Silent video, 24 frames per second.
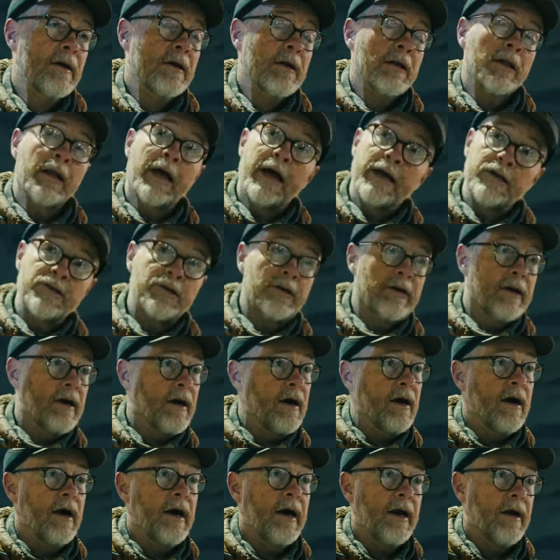
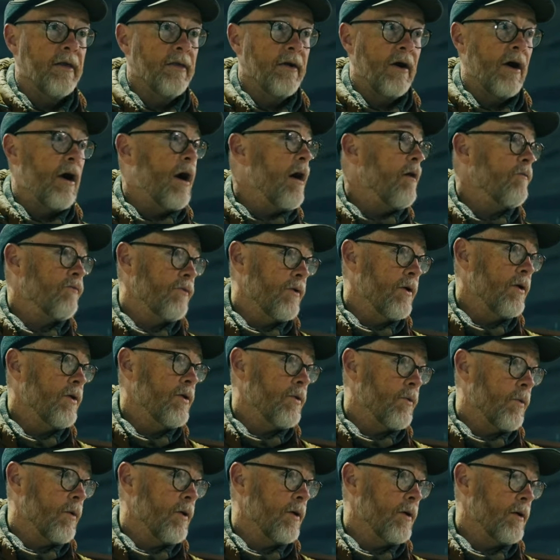legendary in the off-road
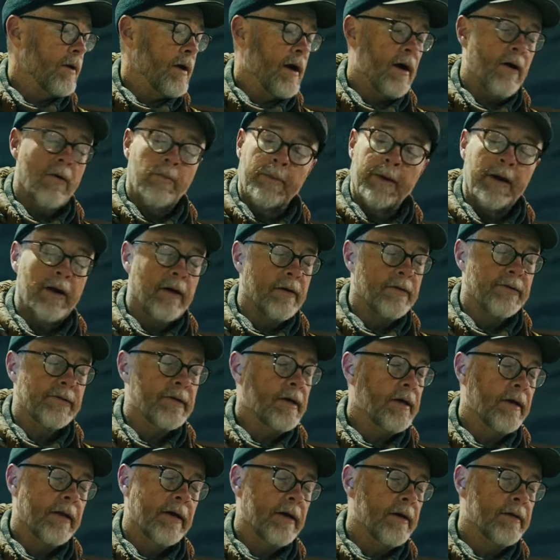world. I hope he doesn't see
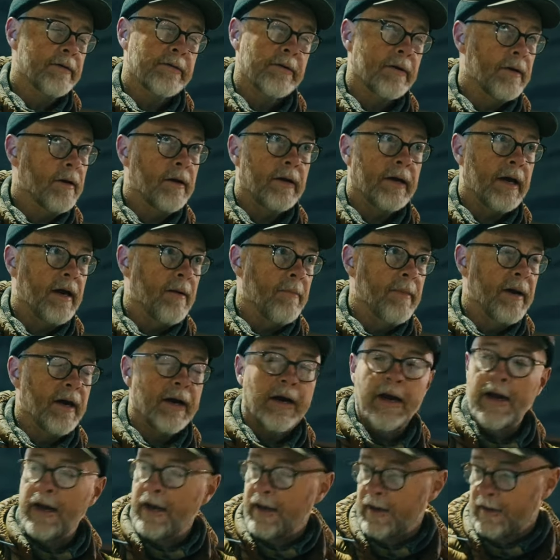this, or he'll get a big
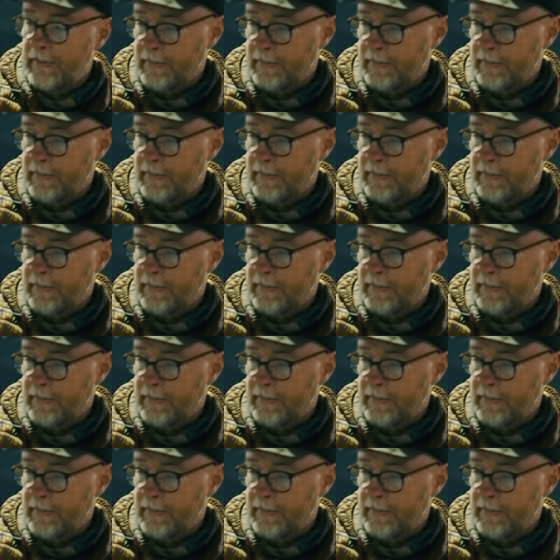head.